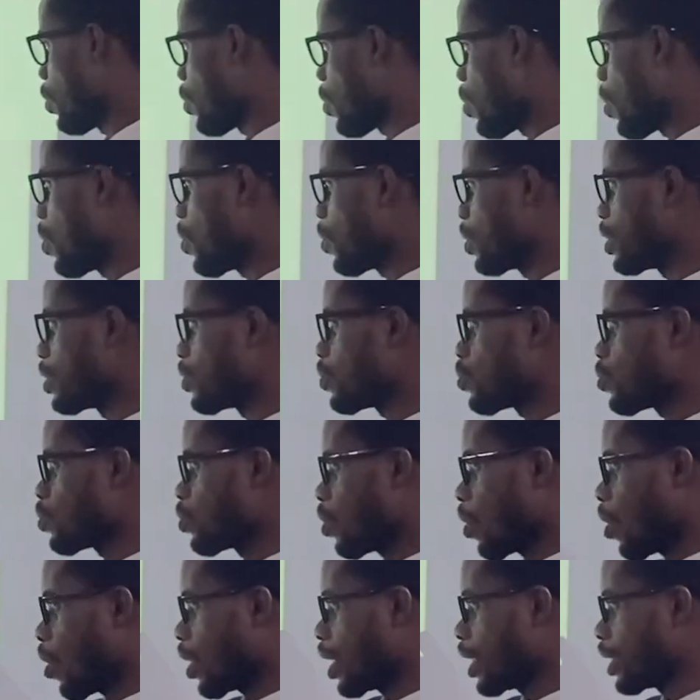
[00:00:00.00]
go into
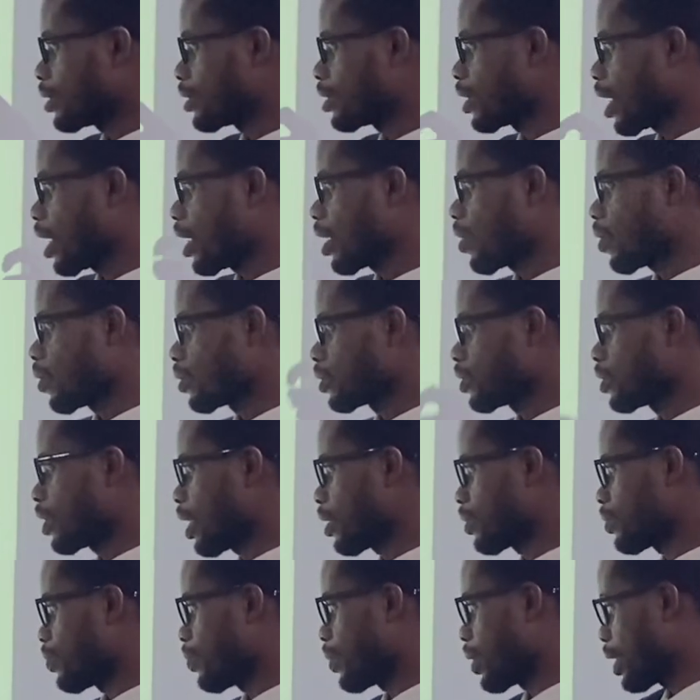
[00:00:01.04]
or enter a
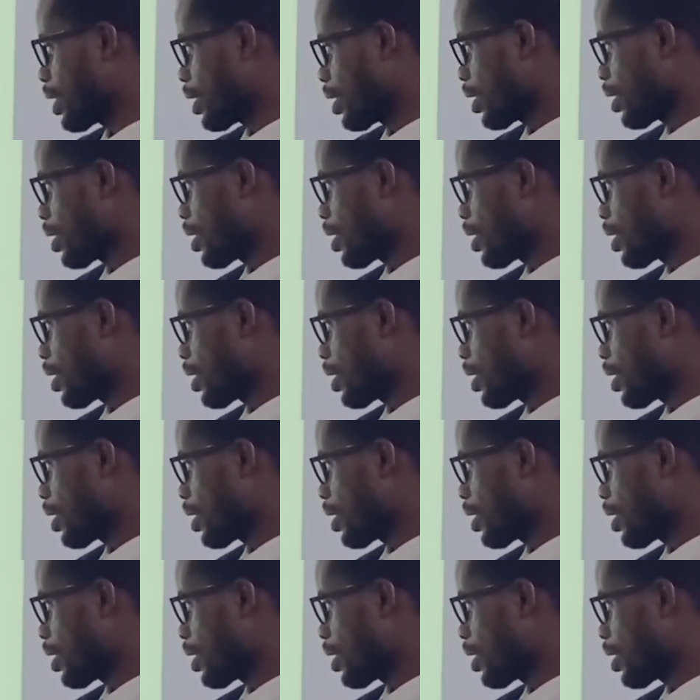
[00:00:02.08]
contract with,